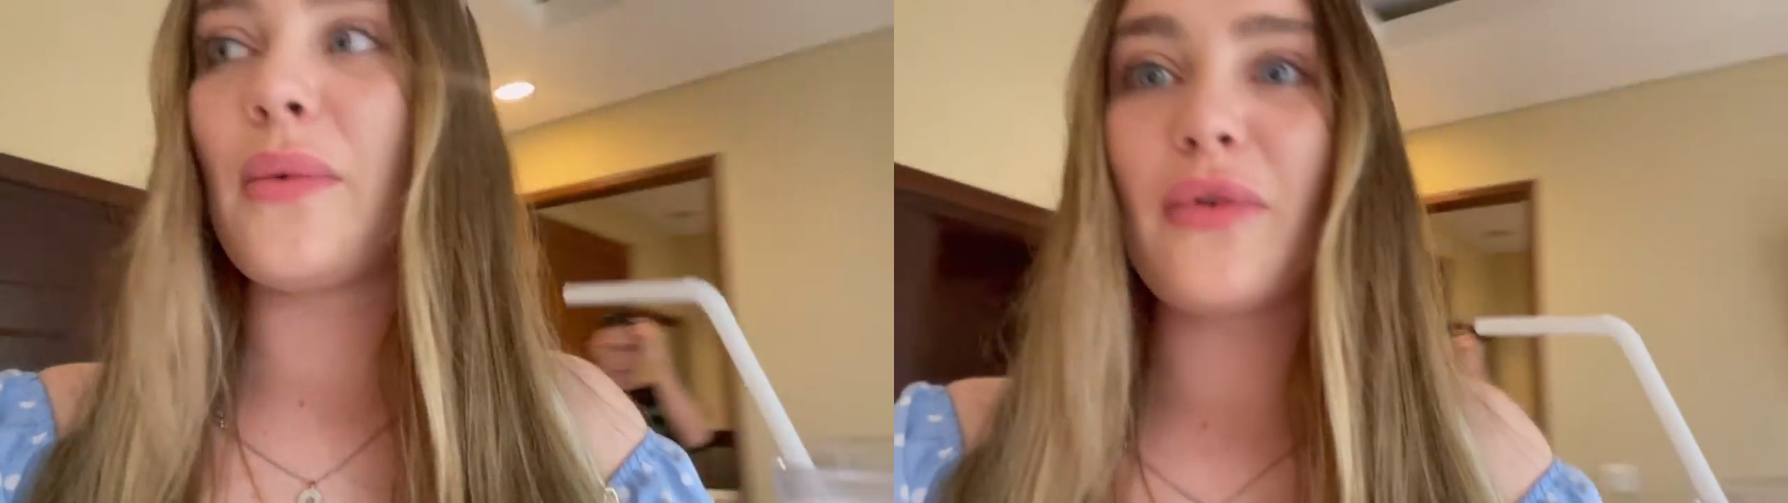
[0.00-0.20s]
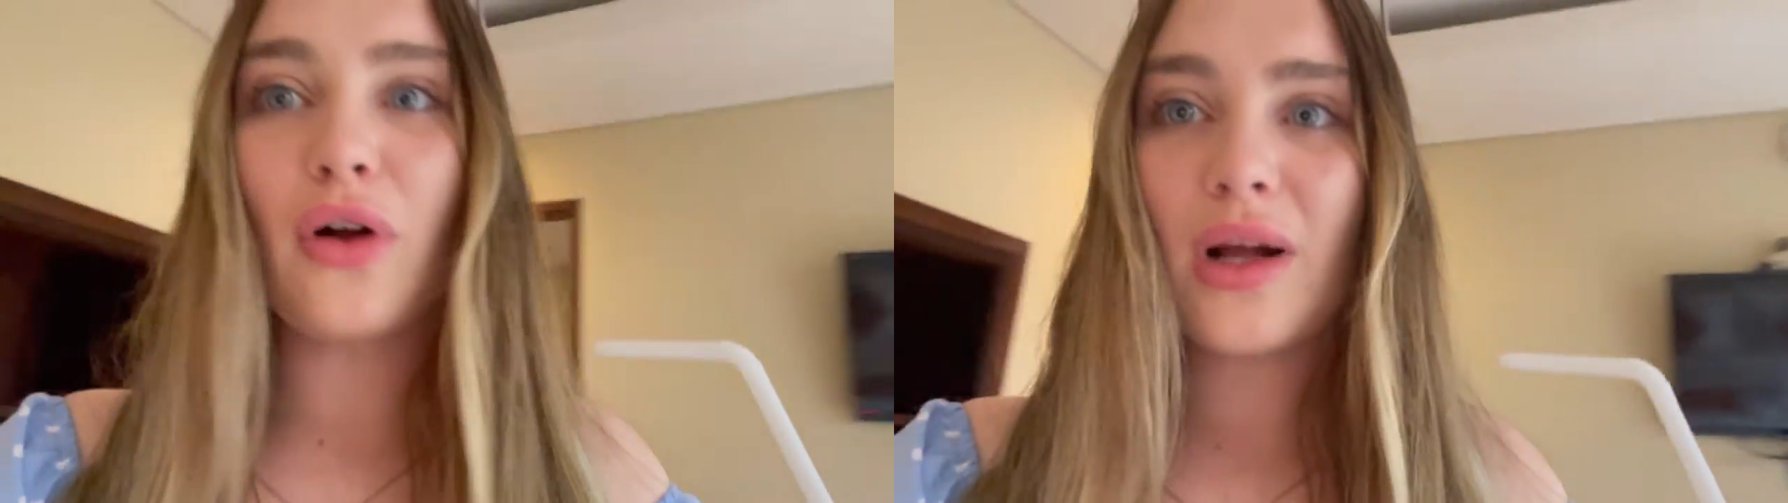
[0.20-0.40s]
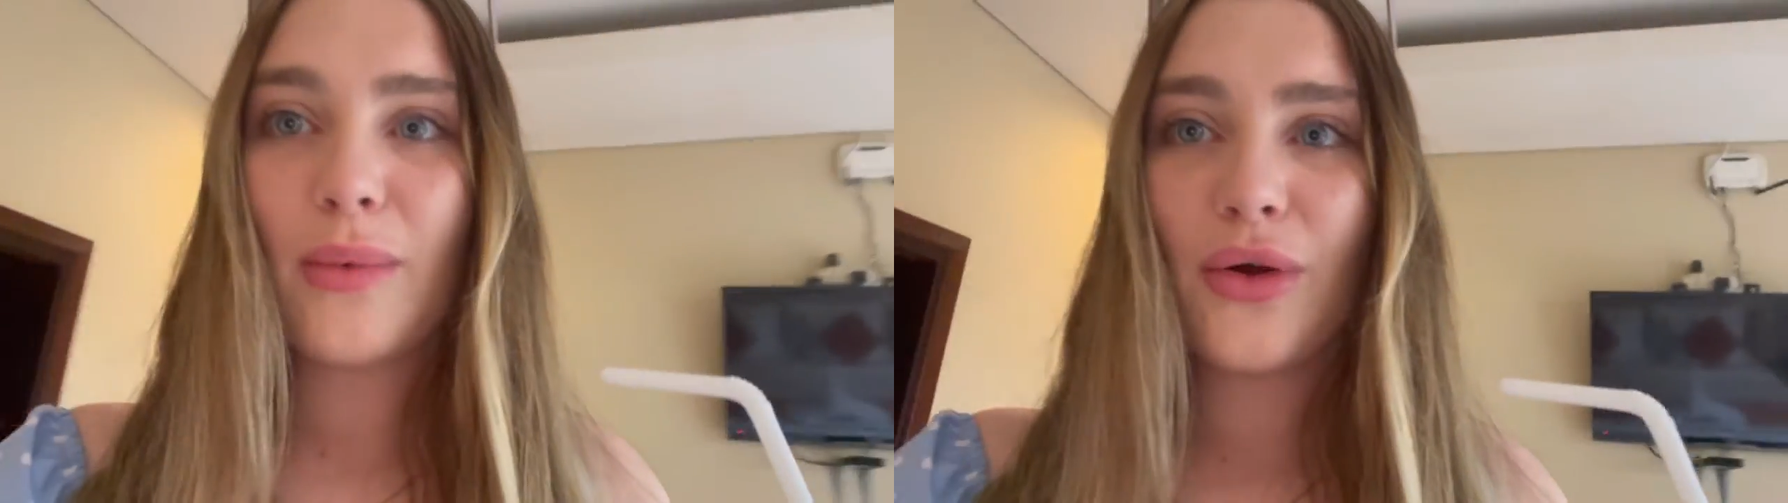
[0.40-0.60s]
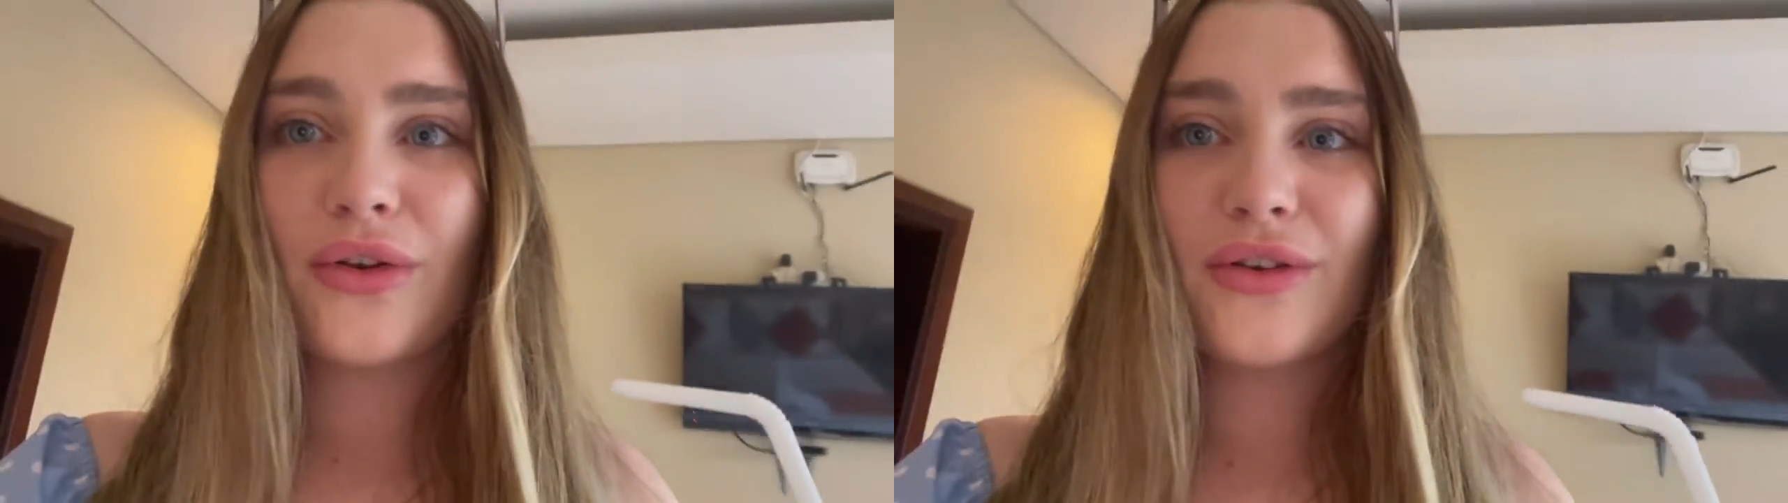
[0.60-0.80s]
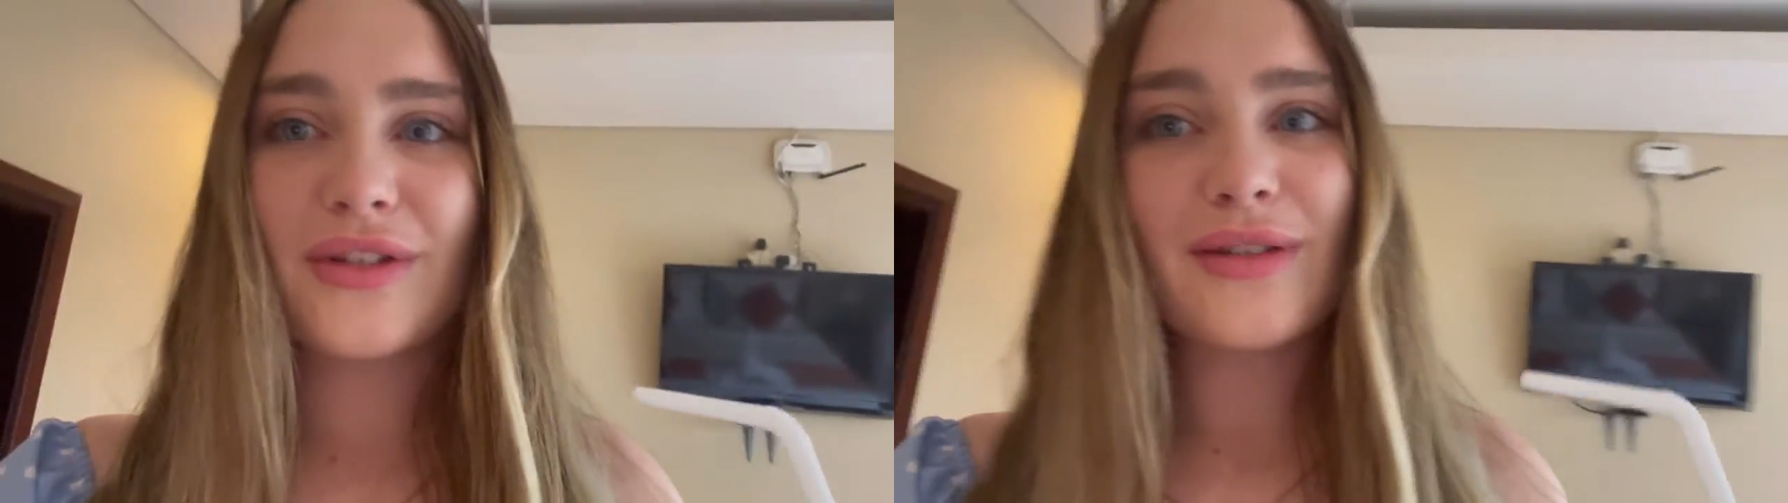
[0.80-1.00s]
We've got
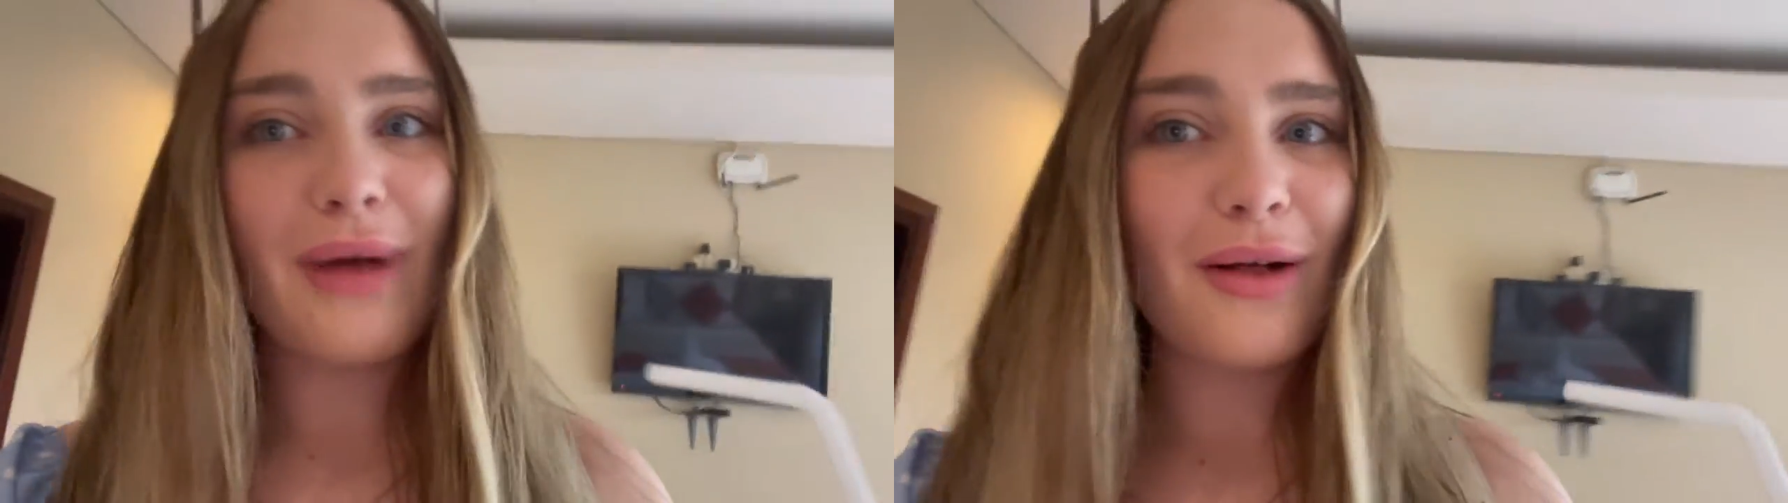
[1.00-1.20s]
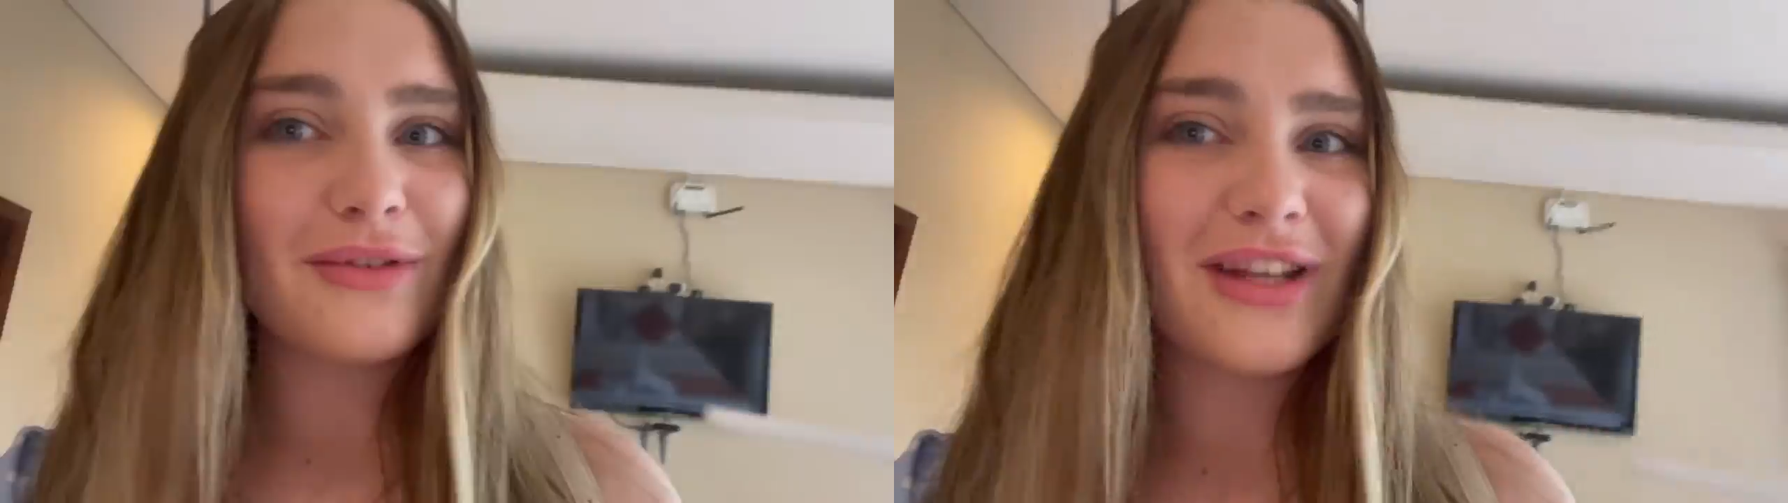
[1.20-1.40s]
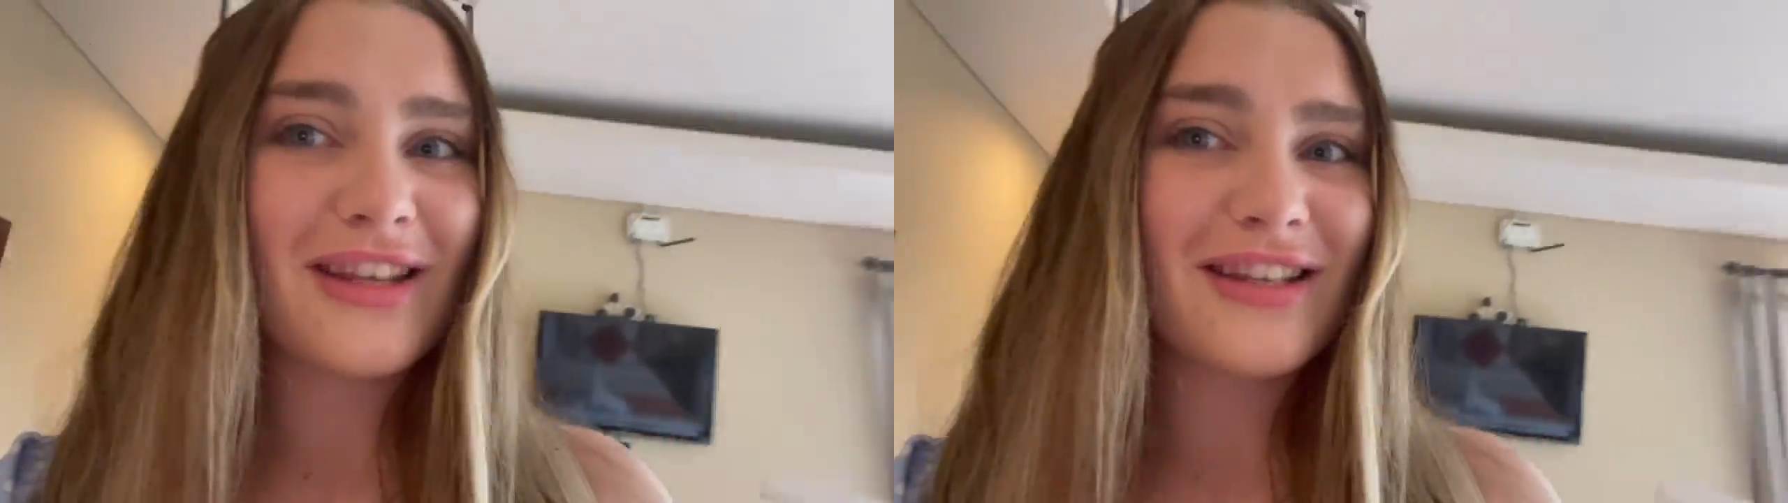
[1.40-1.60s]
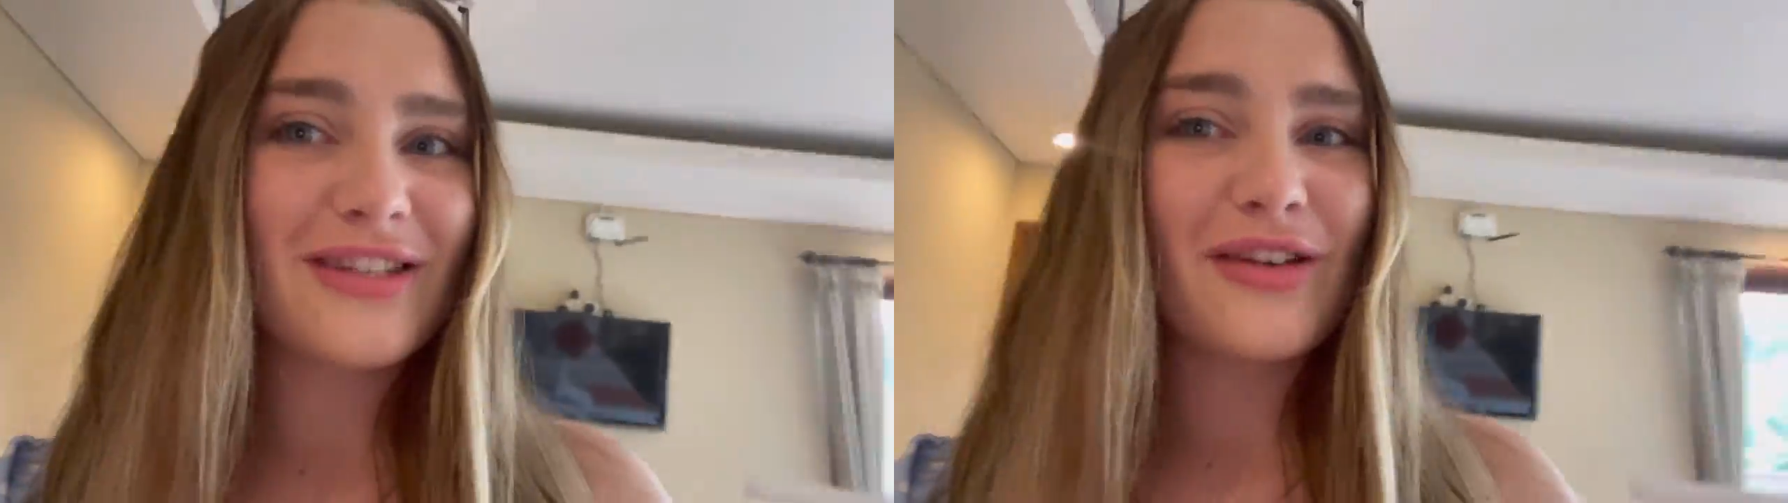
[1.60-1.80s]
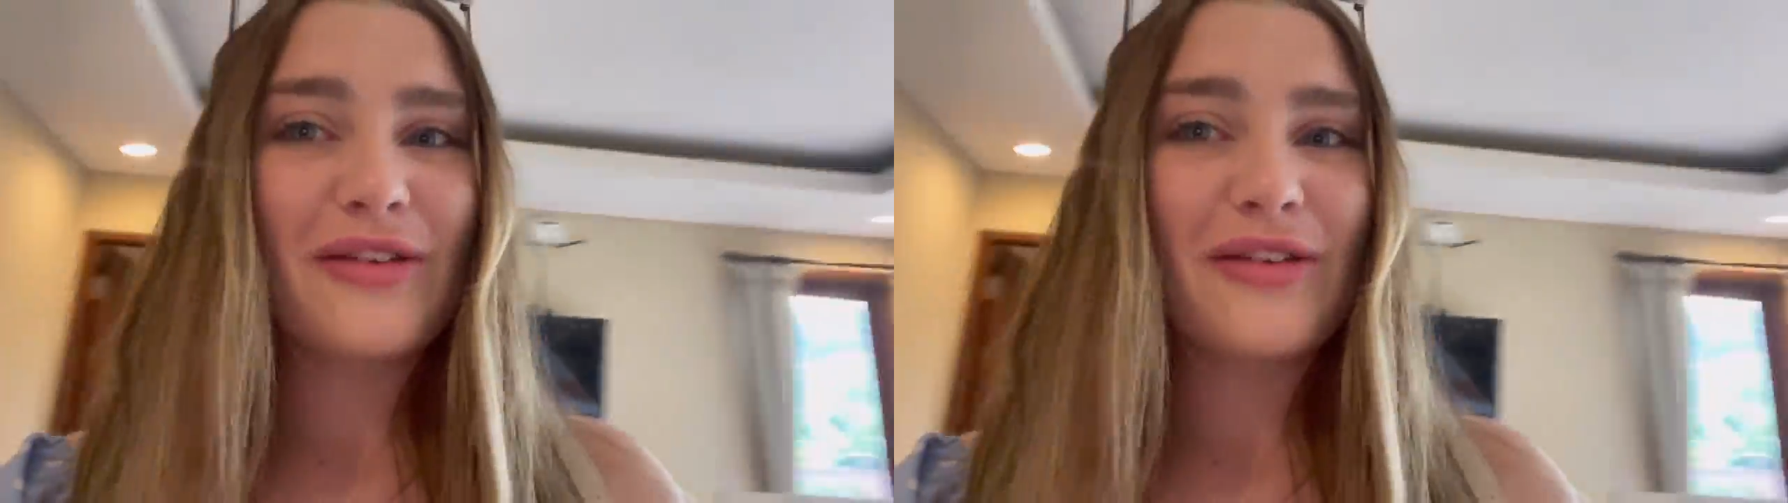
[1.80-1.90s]
kimonos as well, which I think is so